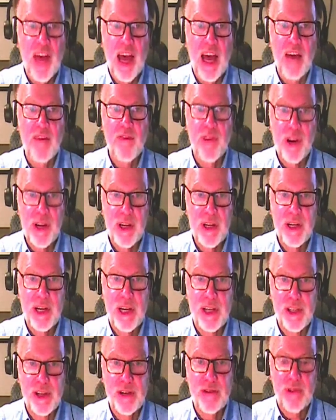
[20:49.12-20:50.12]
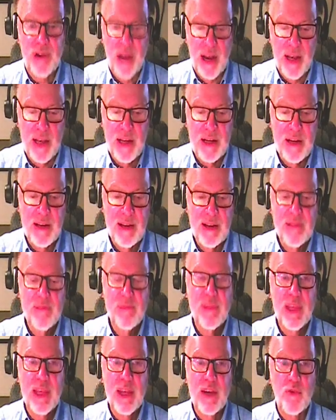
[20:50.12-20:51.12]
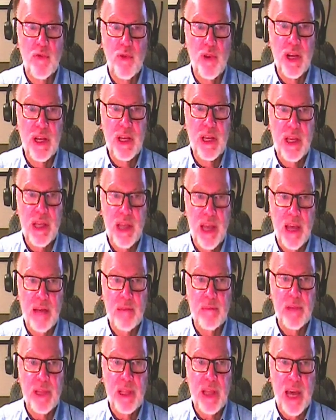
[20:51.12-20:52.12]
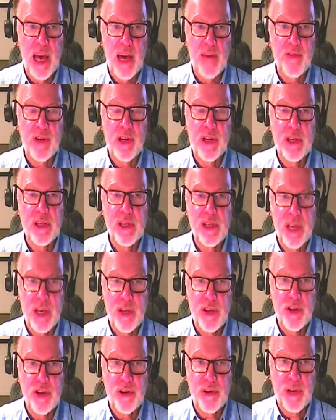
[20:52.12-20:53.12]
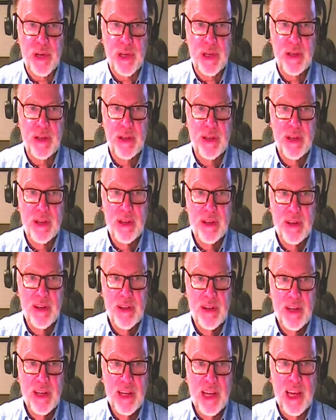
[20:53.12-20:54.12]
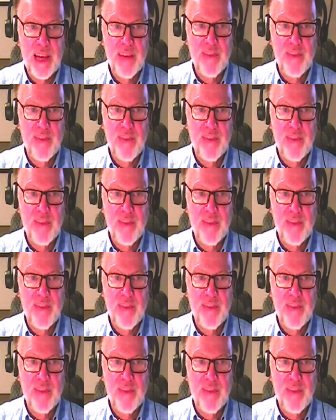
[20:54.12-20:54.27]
Africa does it right, it really can be the African century. Yes.